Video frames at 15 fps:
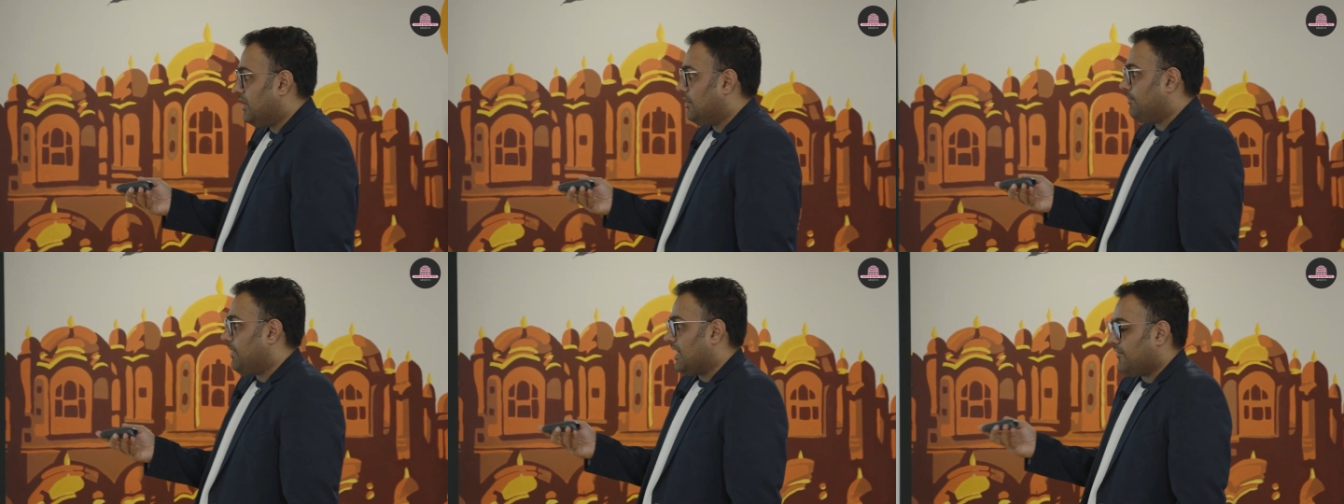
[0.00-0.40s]

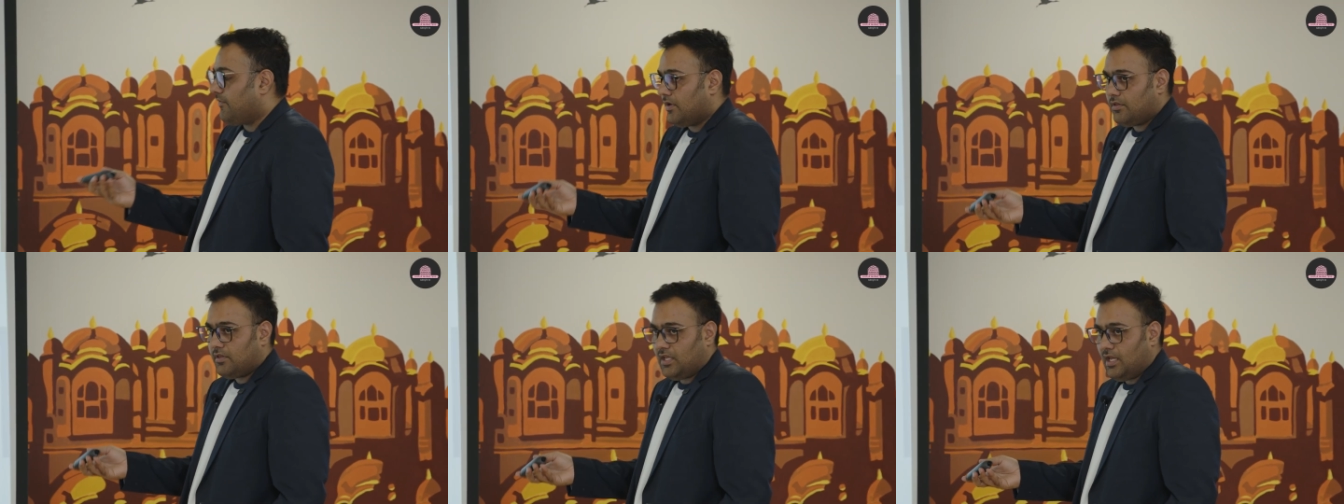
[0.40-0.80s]

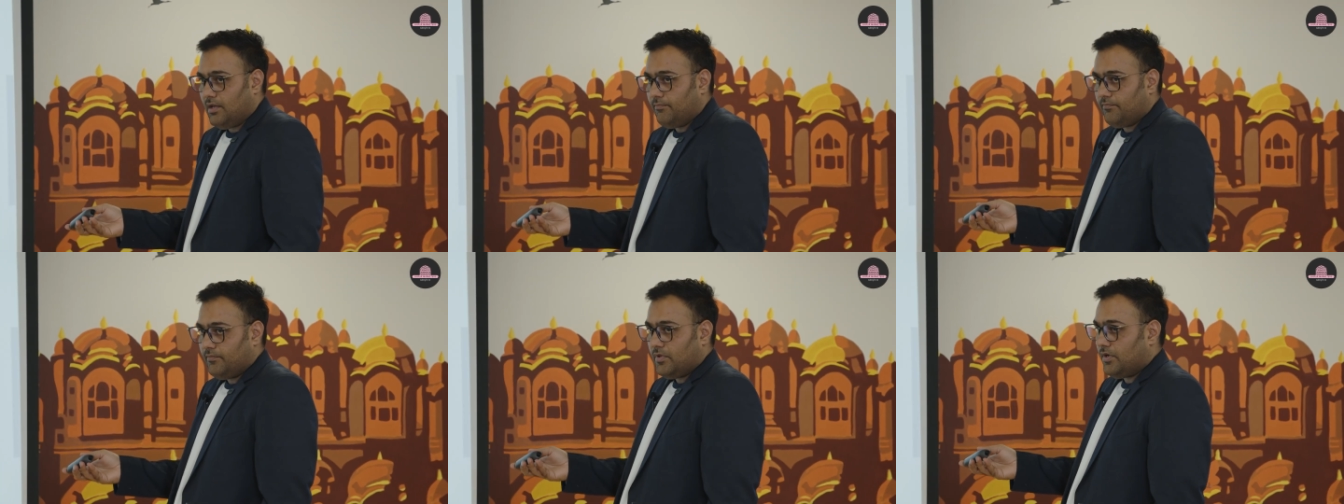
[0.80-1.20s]
benefit
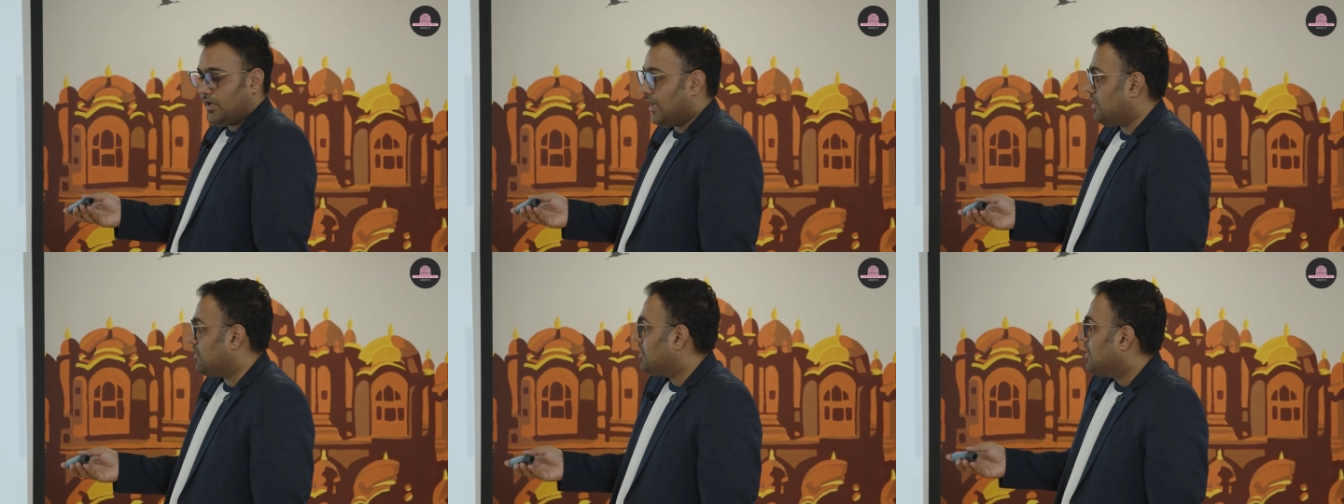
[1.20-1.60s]
scheme,
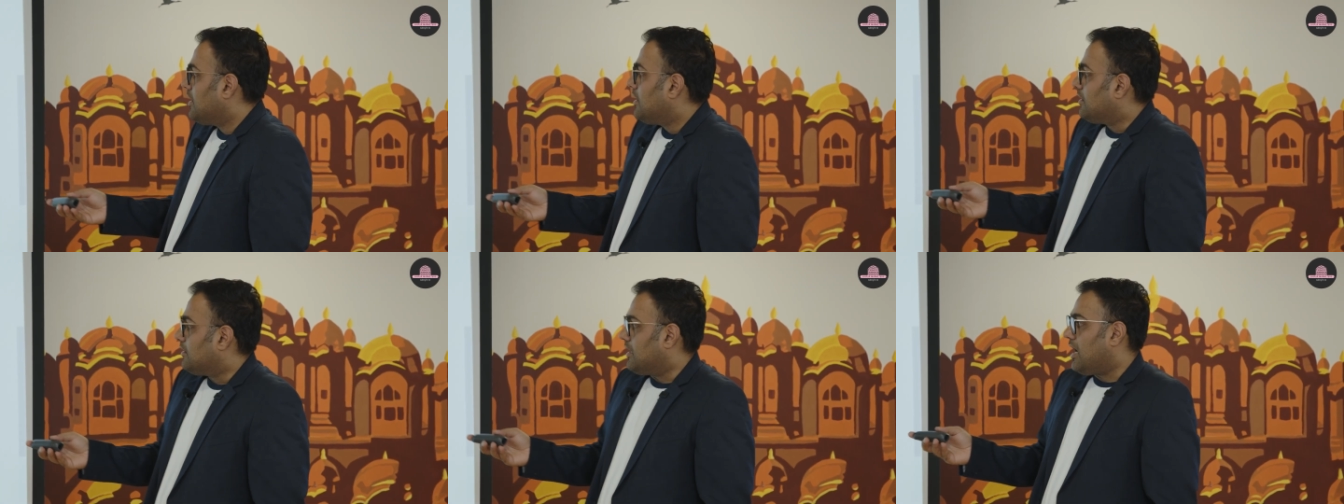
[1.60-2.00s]
right?
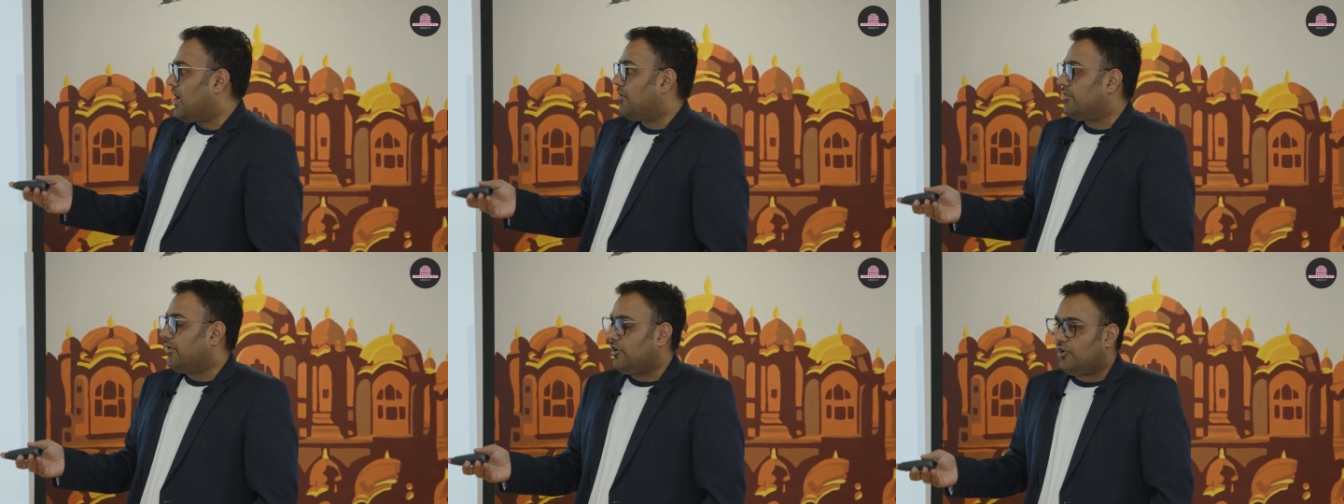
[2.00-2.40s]

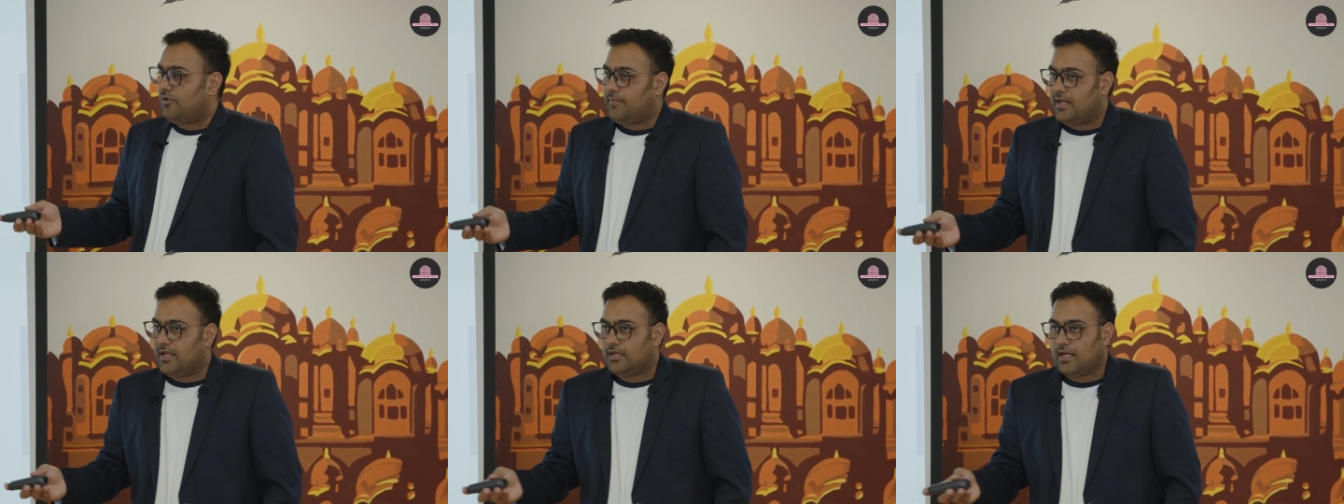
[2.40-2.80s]
Now we will be